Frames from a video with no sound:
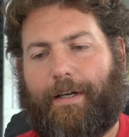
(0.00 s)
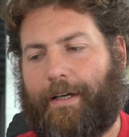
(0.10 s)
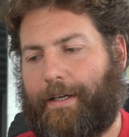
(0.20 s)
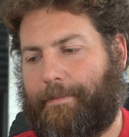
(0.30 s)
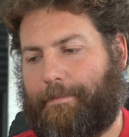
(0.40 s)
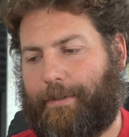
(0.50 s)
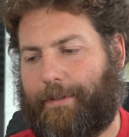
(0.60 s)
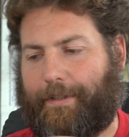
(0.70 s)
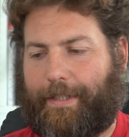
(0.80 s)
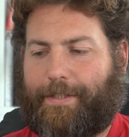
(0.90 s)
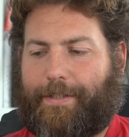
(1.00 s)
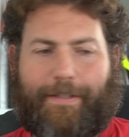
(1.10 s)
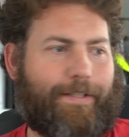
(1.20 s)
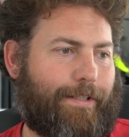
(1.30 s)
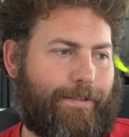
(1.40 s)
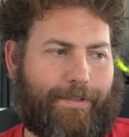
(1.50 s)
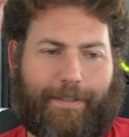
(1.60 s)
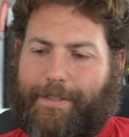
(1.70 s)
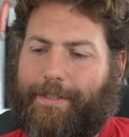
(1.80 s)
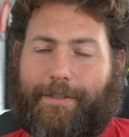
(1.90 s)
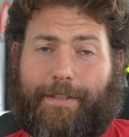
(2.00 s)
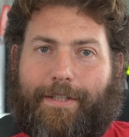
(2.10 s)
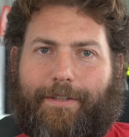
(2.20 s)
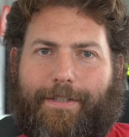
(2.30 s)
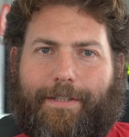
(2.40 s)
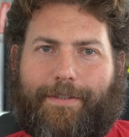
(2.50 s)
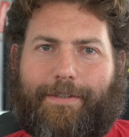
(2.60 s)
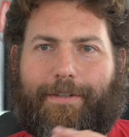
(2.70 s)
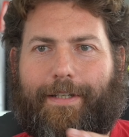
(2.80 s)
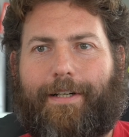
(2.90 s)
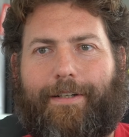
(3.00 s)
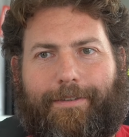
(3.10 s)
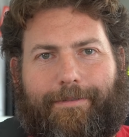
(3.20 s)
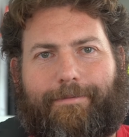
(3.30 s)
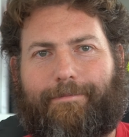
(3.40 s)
Although these side sensors, they're single sensors, so it can't